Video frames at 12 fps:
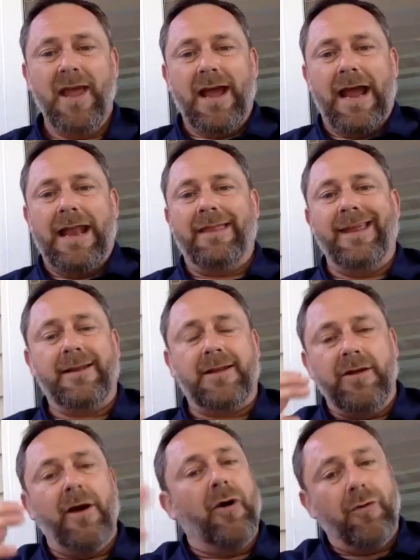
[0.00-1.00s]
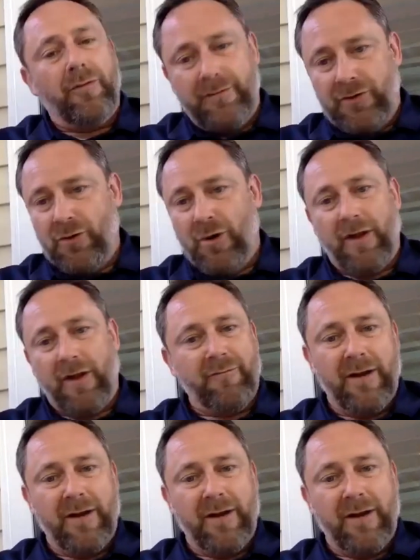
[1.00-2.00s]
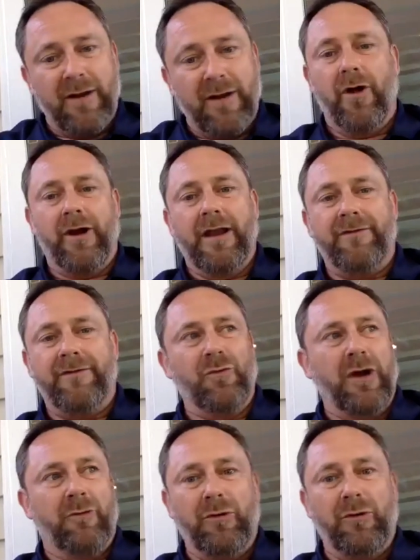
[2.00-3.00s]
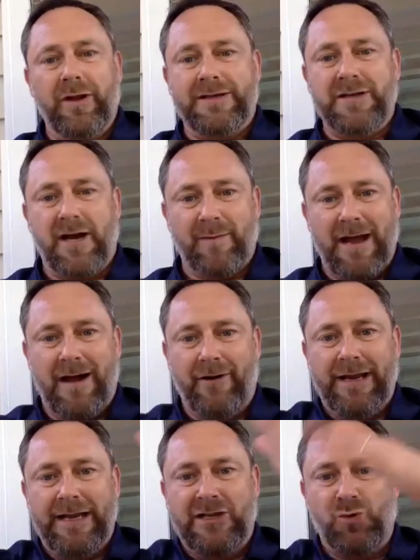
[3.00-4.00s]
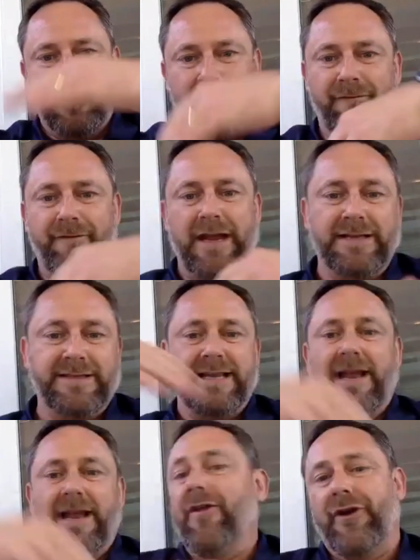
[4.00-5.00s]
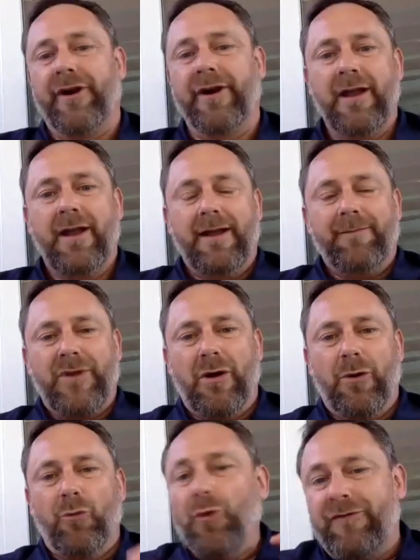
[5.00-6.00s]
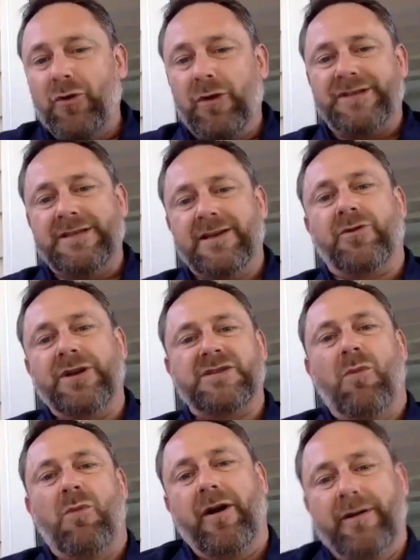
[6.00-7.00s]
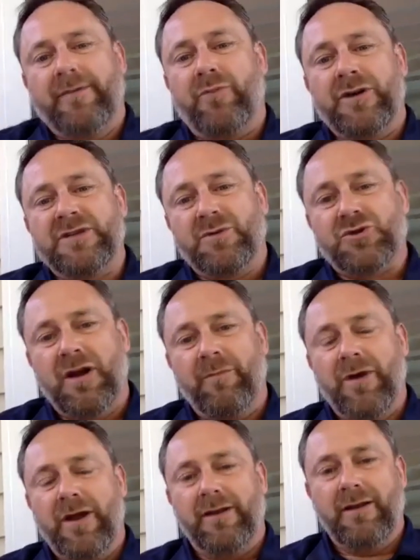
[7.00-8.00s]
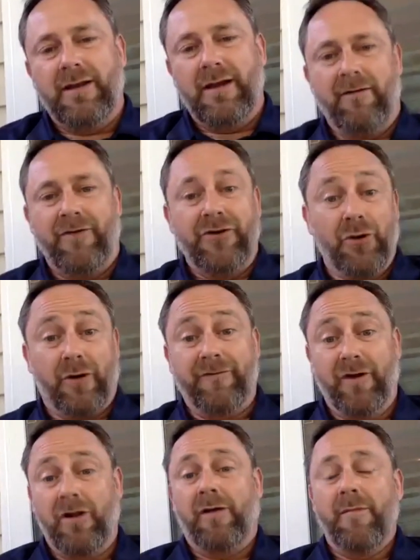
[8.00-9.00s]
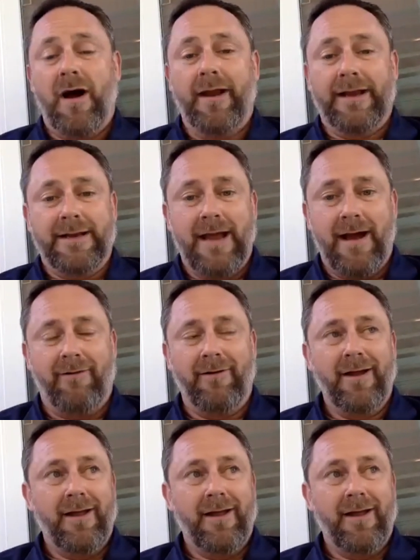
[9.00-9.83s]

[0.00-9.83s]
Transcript: And I think, you know, you all have been at Wando long enough to where we really talk about how each one feeds the other. You know, if you listen to Chris Martin, principal trumpet of the New York Philharmonic now,